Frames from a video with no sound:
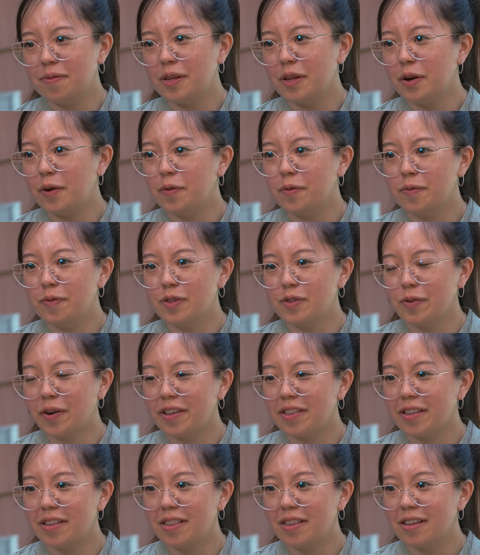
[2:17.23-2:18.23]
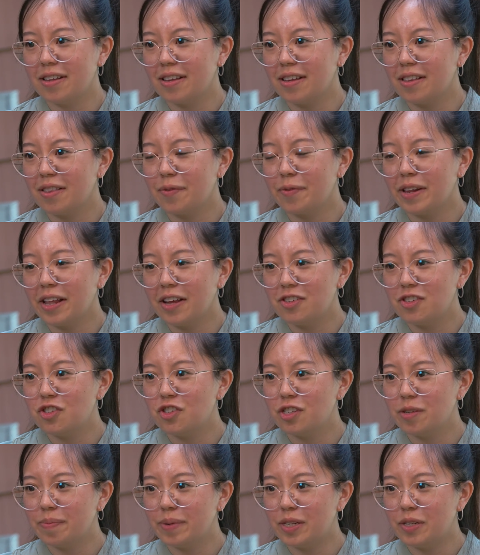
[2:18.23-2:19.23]
you know, strengthen the, the
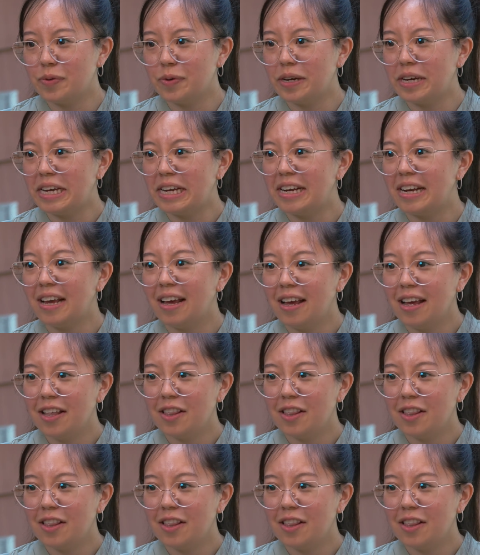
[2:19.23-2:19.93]
relationship between